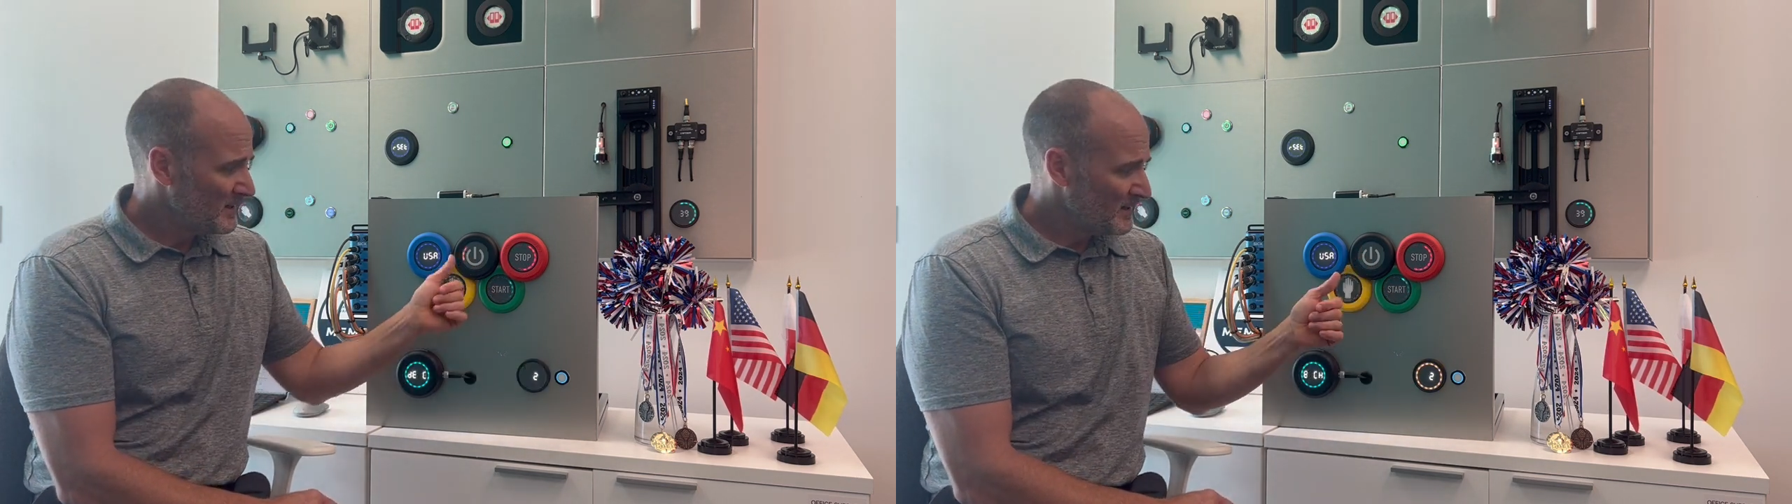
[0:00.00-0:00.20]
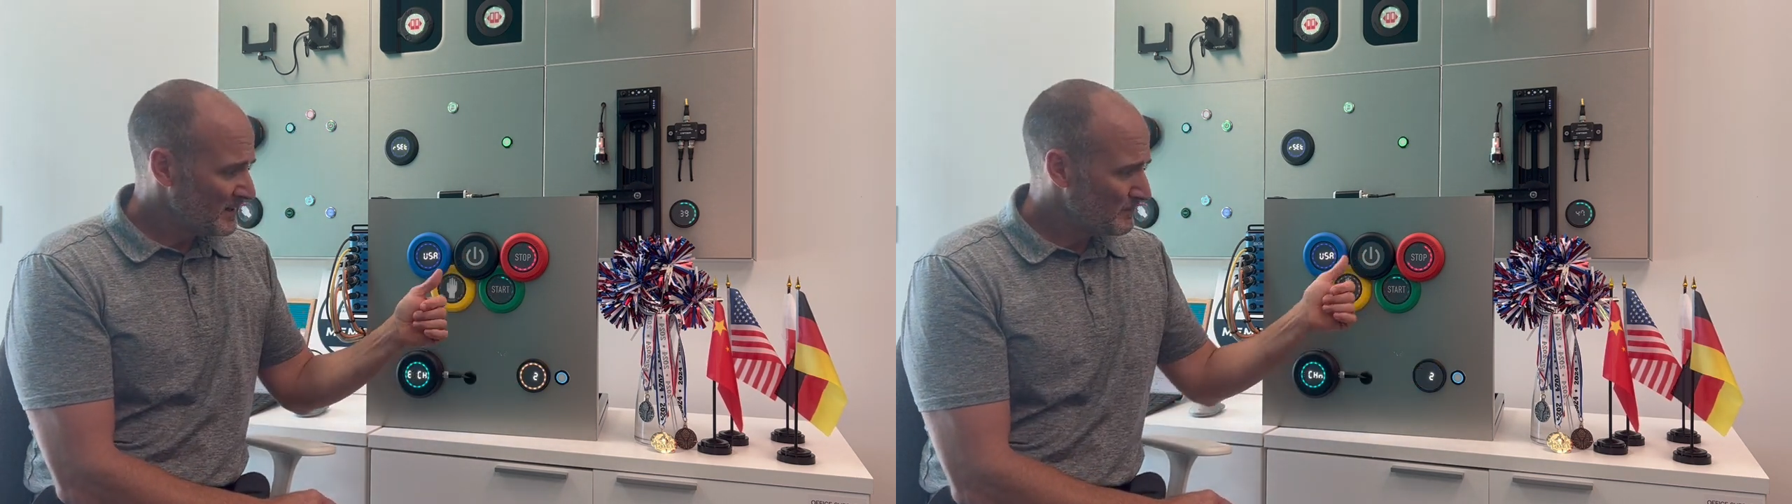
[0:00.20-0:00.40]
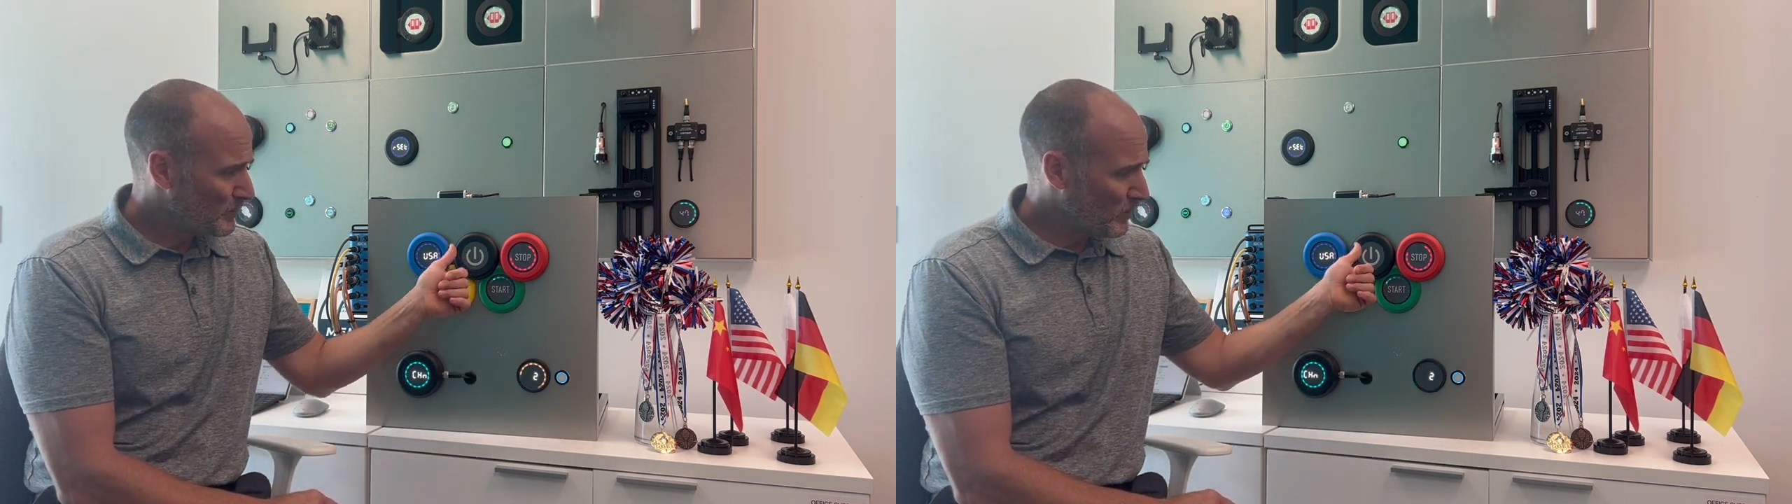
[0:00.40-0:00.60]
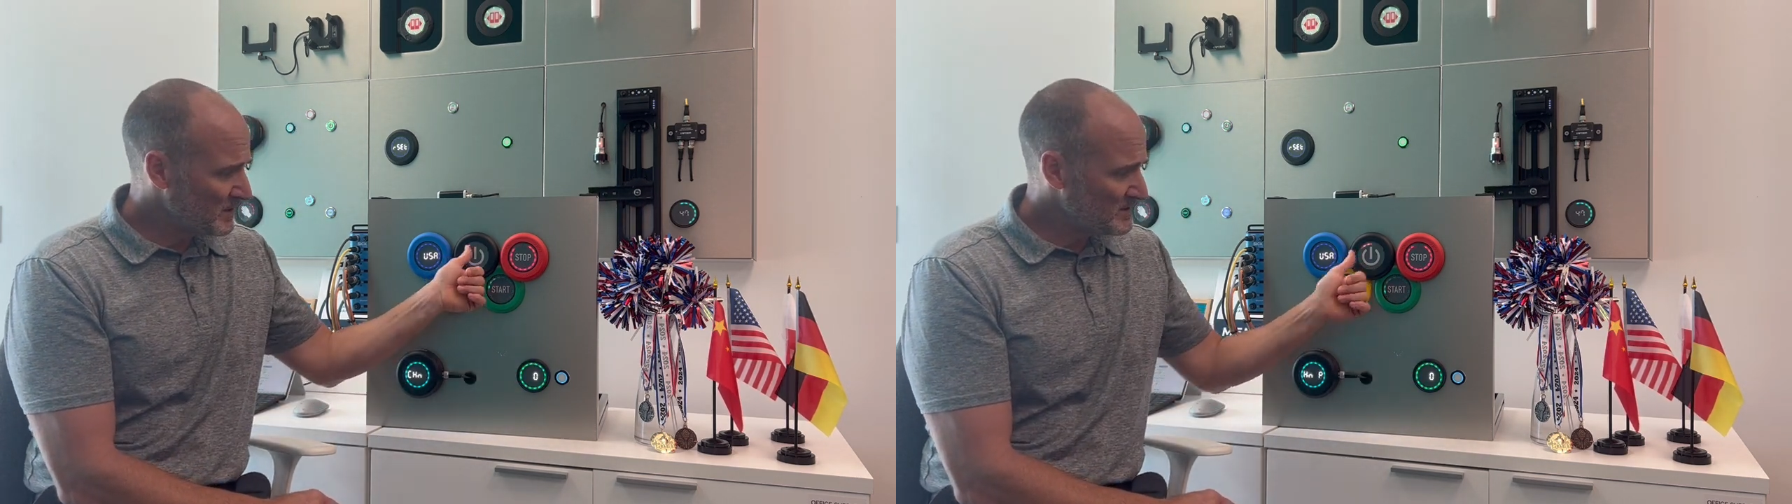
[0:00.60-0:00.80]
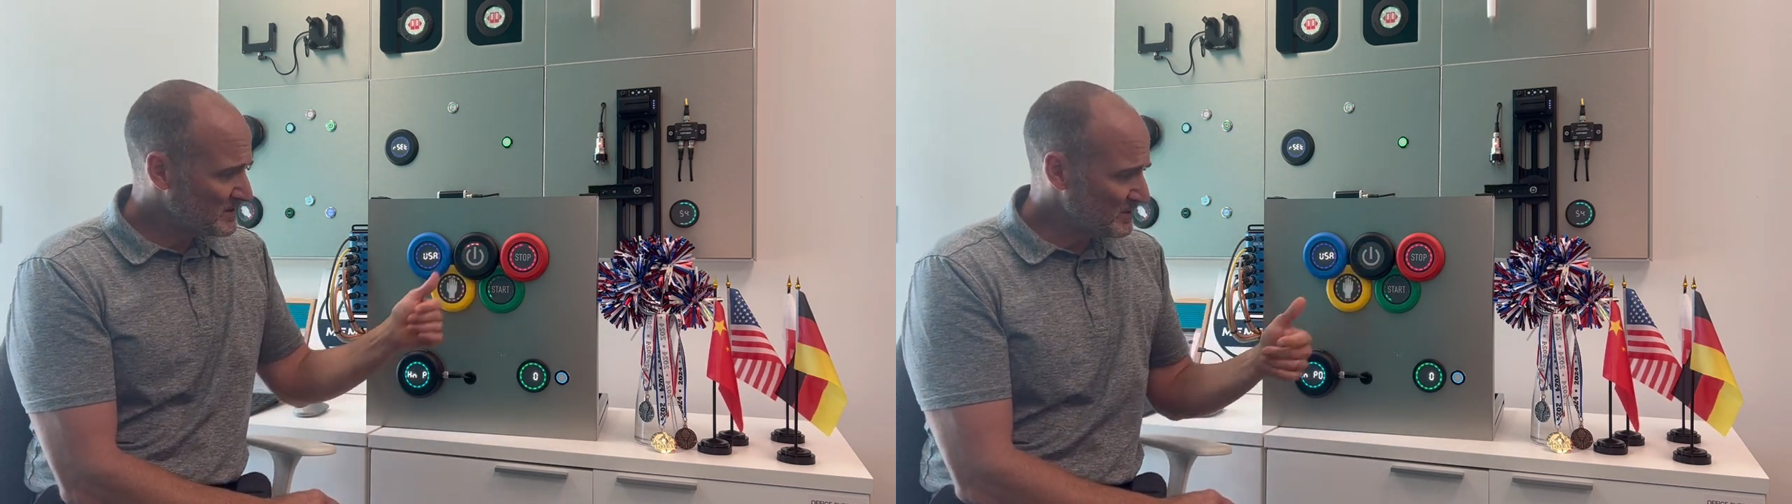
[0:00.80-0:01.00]
And
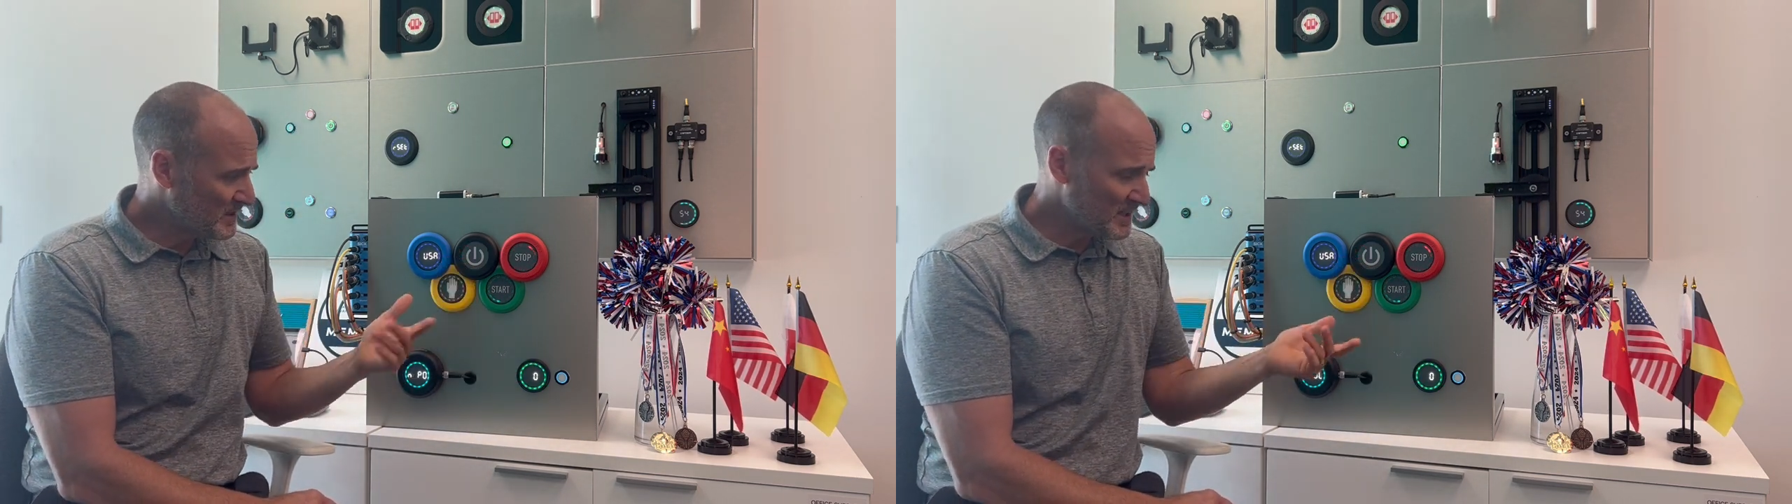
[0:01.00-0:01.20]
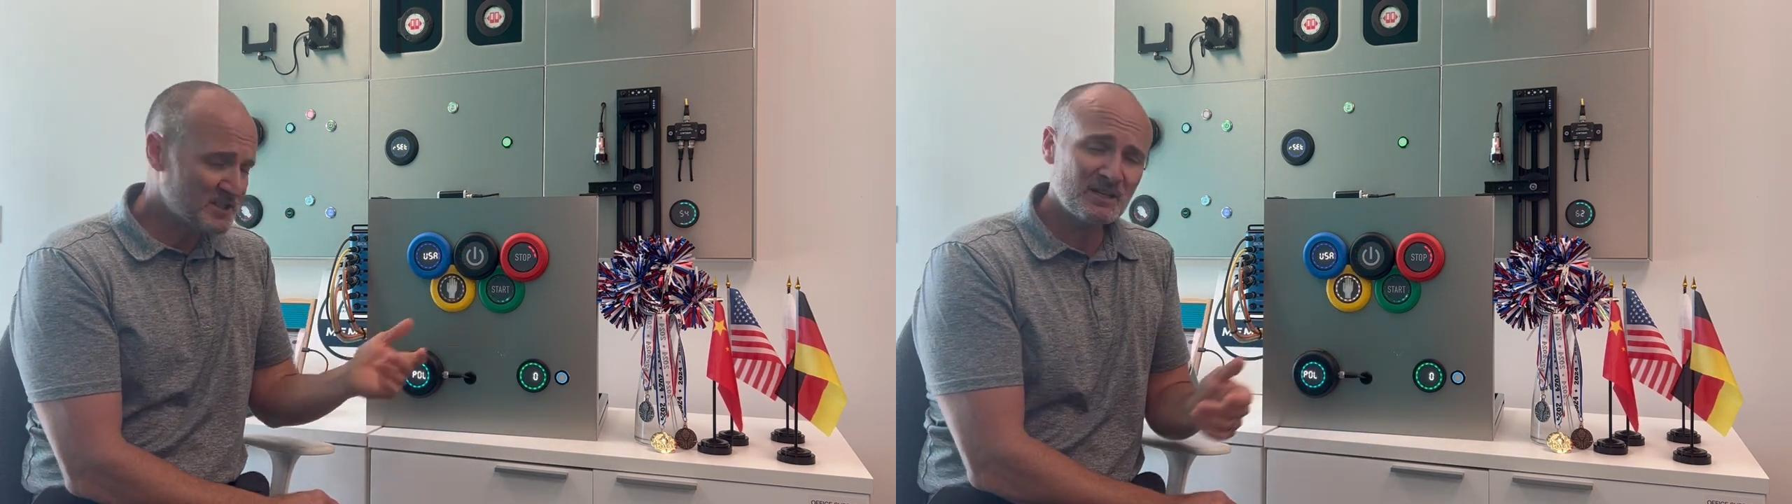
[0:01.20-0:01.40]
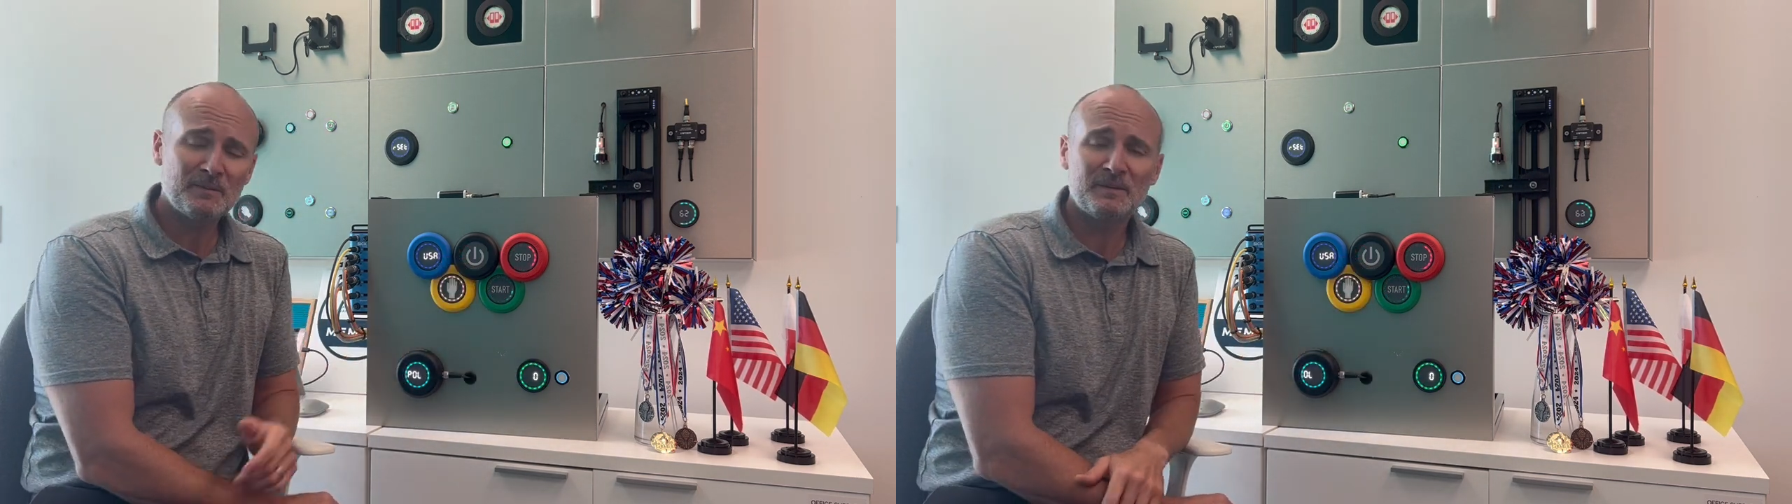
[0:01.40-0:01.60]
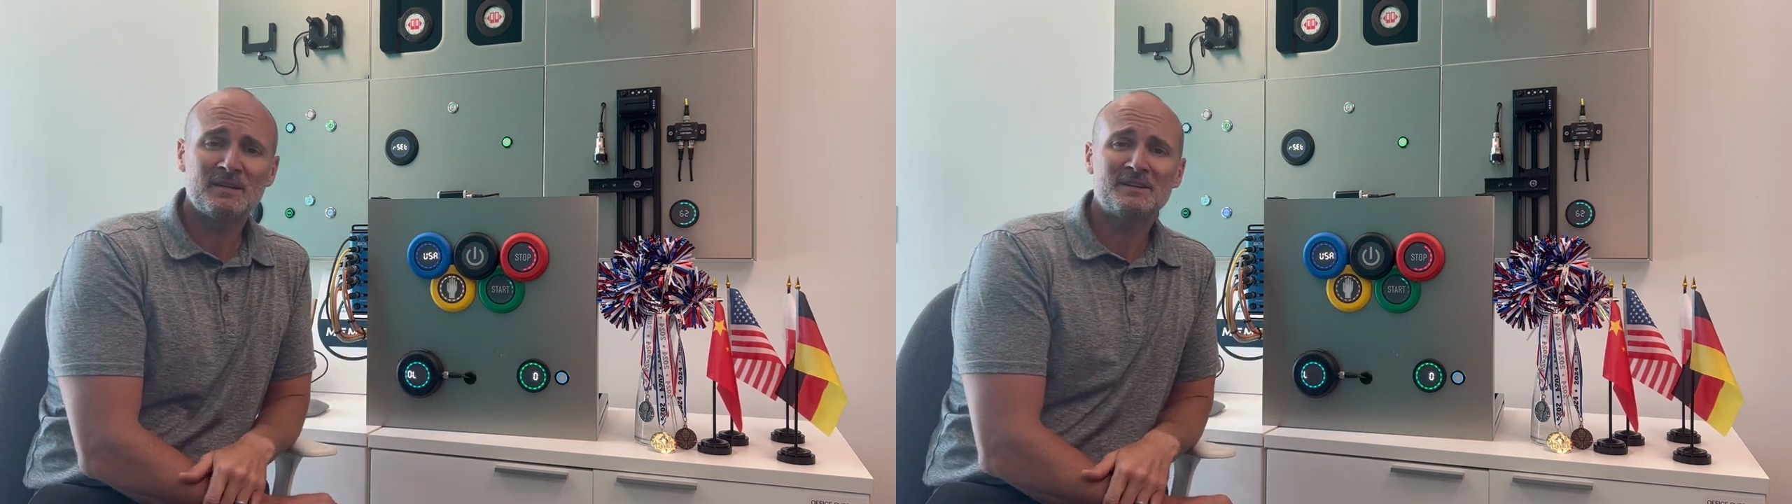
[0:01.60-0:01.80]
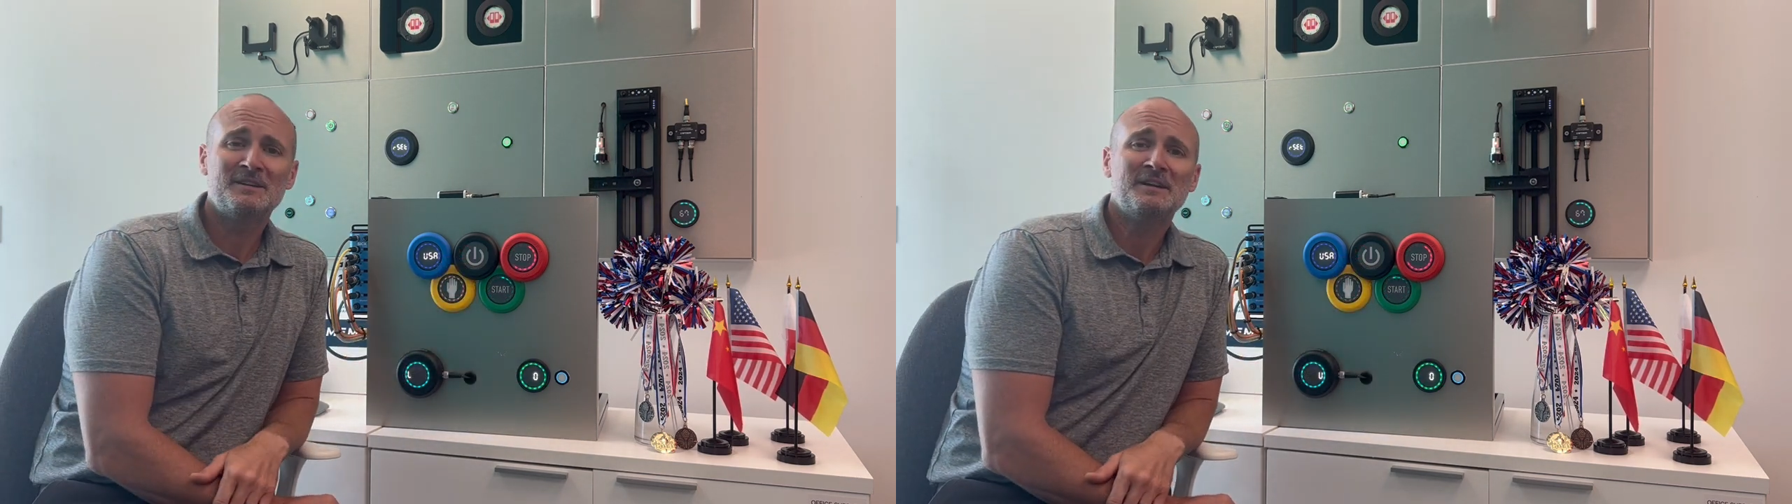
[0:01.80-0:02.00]
Poland's still catching up
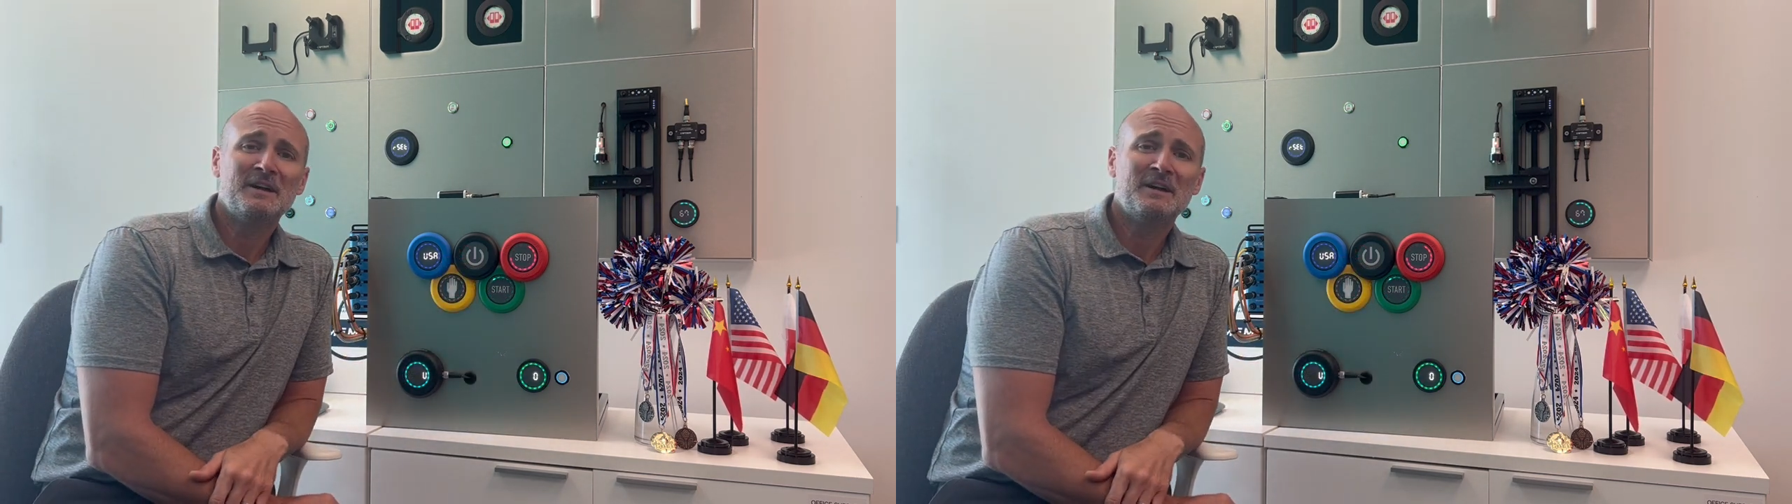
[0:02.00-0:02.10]
here.